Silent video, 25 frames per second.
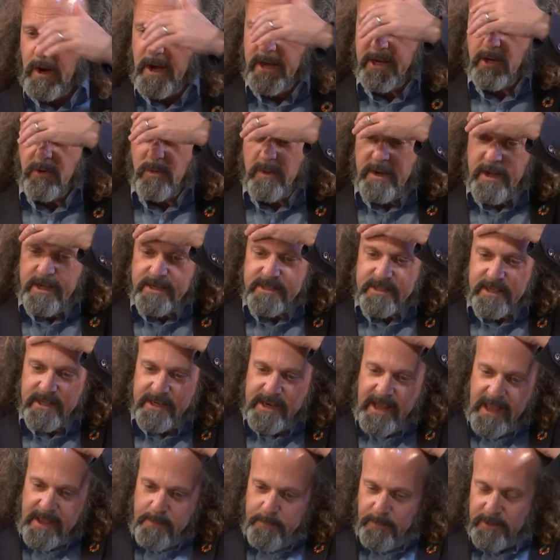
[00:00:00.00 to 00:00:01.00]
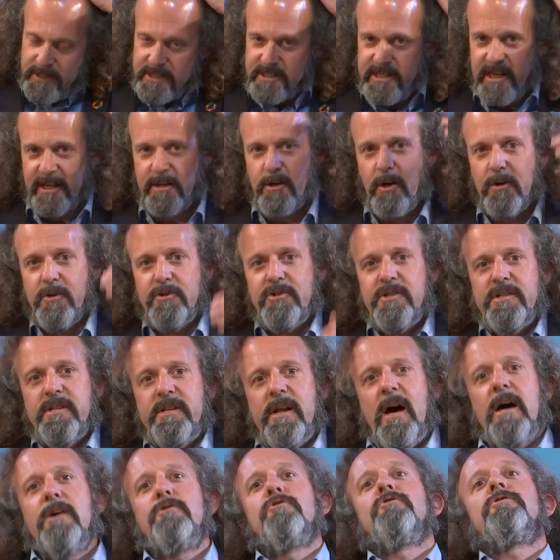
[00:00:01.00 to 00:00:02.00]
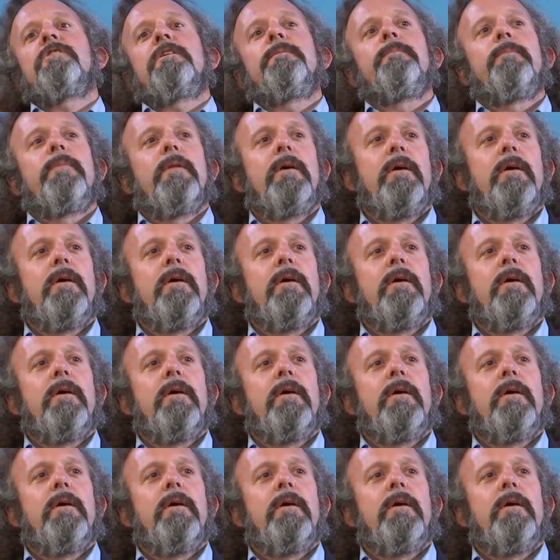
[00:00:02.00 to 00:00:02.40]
I create enabling technologies in hydrogen.